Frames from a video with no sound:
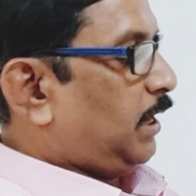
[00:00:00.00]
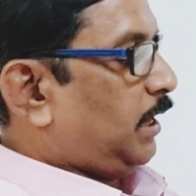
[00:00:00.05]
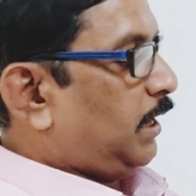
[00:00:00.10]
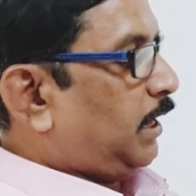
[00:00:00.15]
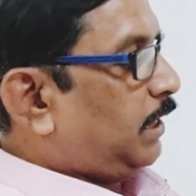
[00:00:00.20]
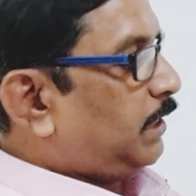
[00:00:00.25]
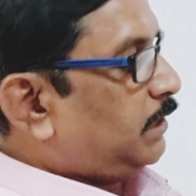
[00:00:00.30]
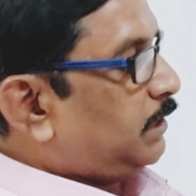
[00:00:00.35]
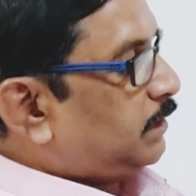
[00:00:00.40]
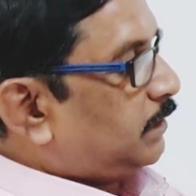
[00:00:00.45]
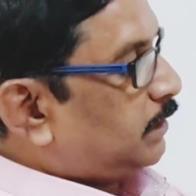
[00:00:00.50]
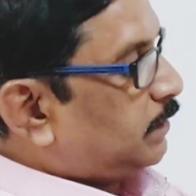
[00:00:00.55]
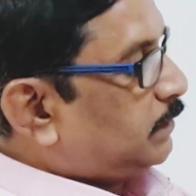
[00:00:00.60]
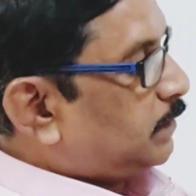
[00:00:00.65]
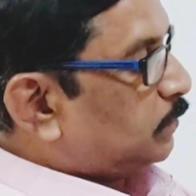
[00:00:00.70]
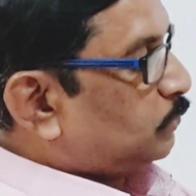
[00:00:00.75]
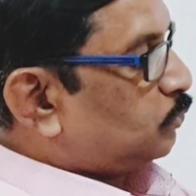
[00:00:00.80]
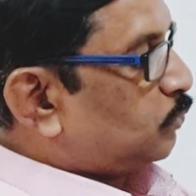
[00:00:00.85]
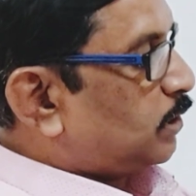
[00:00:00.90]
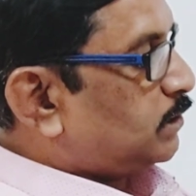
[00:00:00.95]
And in
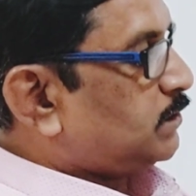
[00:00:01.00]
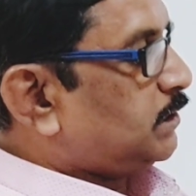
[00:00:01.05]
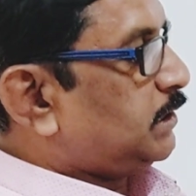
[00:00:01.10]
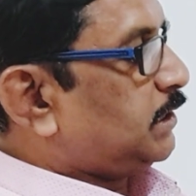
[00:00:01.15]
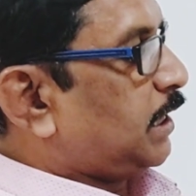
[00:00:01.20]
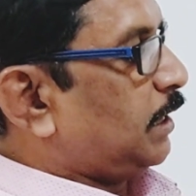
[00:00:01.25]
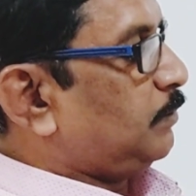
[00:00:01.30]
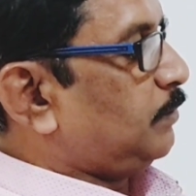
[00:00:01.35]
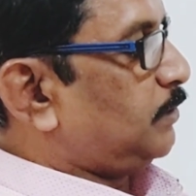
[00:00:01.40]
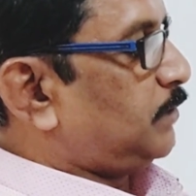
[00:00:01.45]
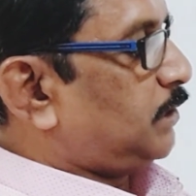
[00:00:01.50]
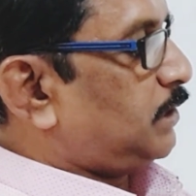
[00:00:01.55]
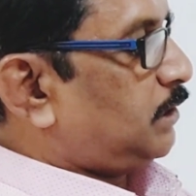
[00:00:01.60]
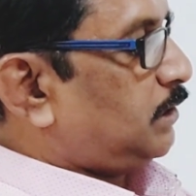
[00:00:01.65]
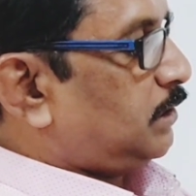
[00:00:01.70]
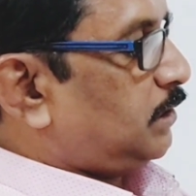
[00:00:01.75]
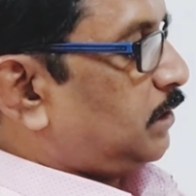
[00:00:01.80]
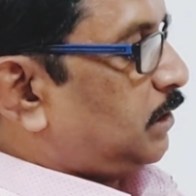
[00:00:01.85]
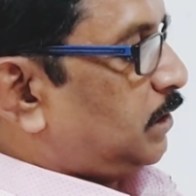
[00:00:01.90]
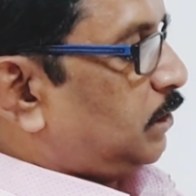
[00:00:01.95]
the thoracic
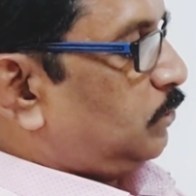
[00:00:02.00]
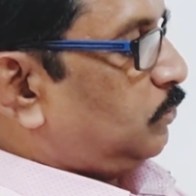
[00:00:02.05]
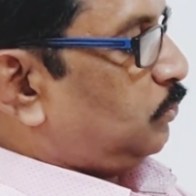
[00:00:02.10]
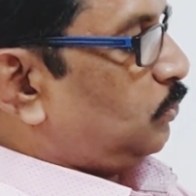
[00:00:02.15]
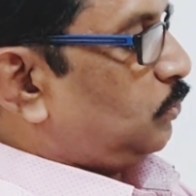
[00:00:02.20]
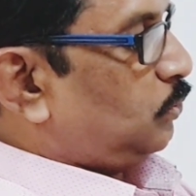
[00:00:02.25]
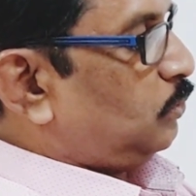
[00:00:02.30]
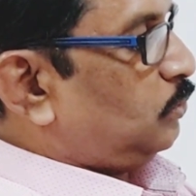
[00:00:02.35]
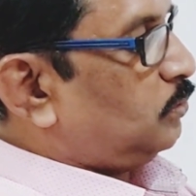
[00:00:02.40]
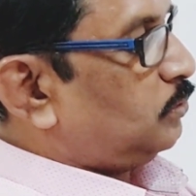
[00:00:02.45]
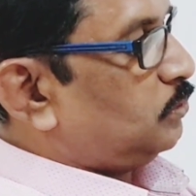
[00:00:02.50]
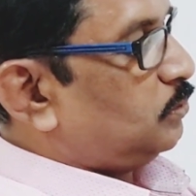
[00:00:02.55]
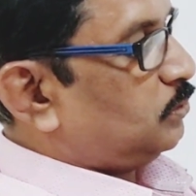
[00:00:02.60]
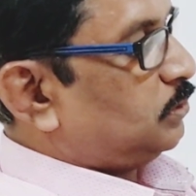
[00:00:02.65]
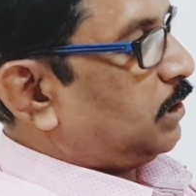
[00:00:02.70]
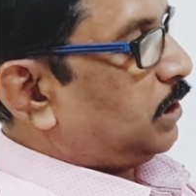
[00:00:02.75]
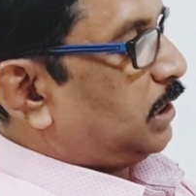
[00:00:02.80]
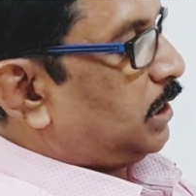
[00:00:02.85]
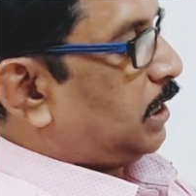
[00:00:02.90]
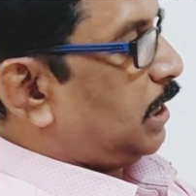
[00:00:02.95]
cavity, you know
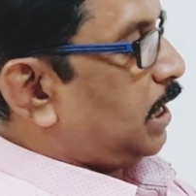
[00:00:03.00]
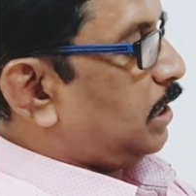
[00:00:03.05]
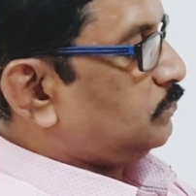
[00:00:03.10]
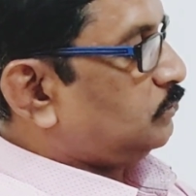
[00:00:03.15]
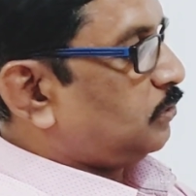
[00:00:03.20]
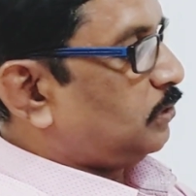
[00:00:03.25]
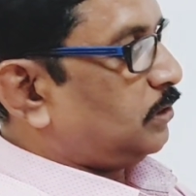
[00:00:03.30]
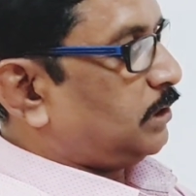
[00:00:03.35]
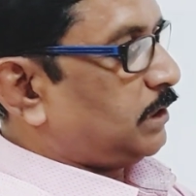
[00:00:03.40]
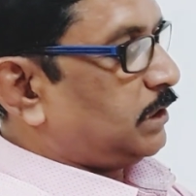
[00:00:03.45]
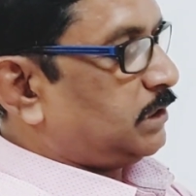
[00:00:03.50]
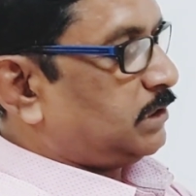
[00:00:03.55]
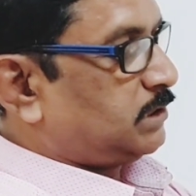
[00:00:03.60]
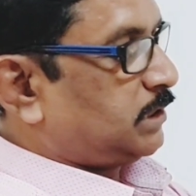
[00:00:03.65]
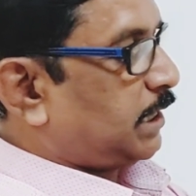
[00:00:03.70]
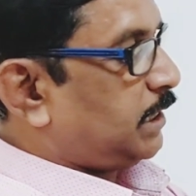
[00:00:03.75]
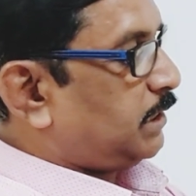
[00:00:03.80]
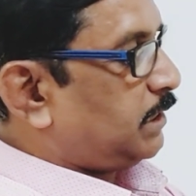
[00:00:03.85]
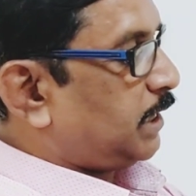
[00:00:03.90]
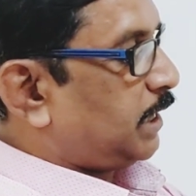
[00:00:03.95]
the lungs on each
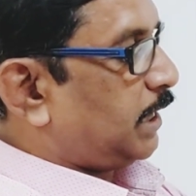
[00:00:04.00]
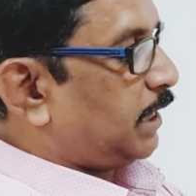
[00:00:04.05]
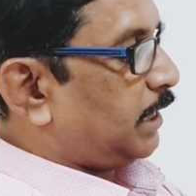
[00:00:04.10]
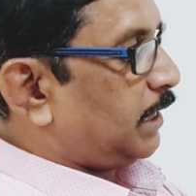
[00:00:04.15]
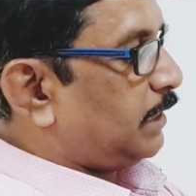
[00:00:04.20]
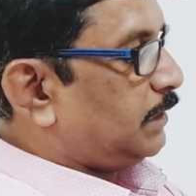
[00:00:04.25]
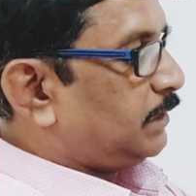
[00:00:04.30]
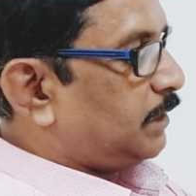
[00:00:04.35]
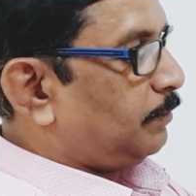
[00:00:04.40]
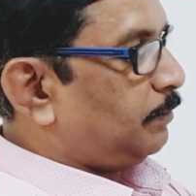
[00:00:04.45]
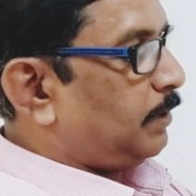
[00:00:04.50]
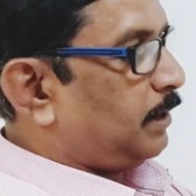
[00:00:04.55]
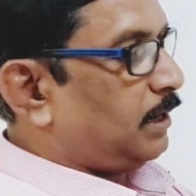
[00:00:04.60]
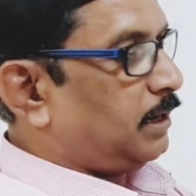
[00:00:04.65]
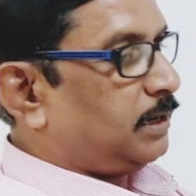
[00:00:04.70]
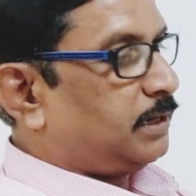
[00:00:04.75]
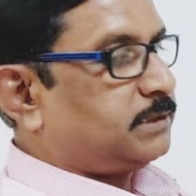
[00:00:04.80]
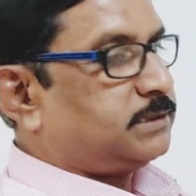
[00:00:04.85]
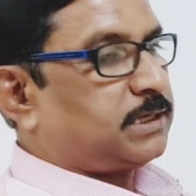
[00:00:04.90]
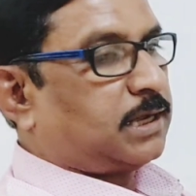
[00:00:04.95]
side, and in the
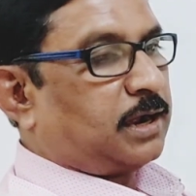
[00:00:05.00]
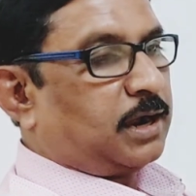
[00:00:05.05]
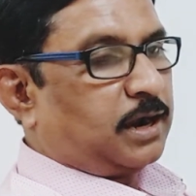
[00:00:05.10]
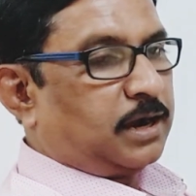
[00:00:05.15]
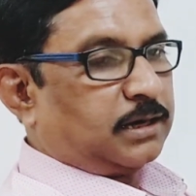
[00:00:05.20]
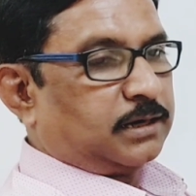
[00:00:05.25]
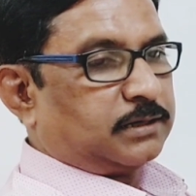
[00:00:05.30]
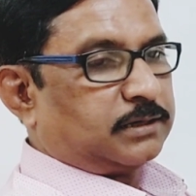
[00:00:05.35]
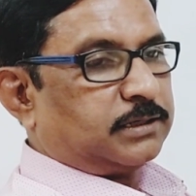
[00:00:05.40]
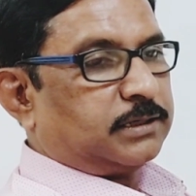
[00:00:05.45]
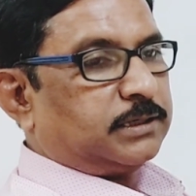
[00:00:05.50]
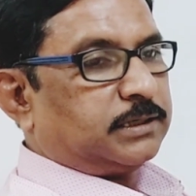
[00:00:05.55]
middle is the heart.